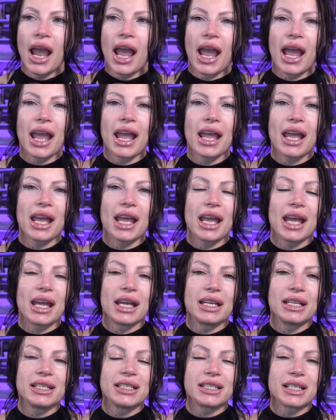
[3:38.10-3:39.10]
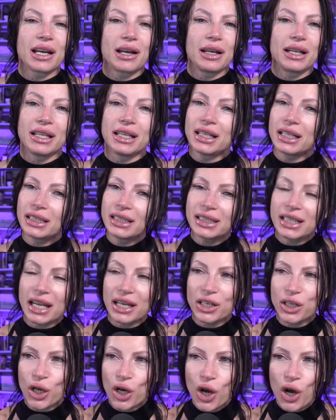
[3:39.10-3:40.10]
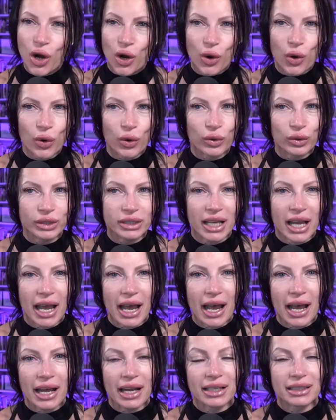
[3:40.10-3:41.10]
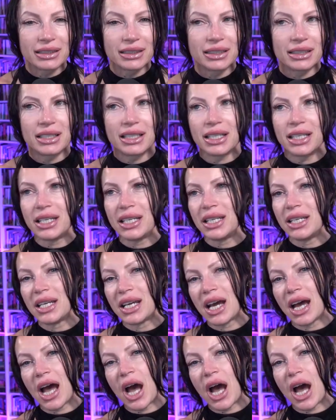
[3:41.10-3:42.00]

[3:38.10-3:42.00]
And little did I know that the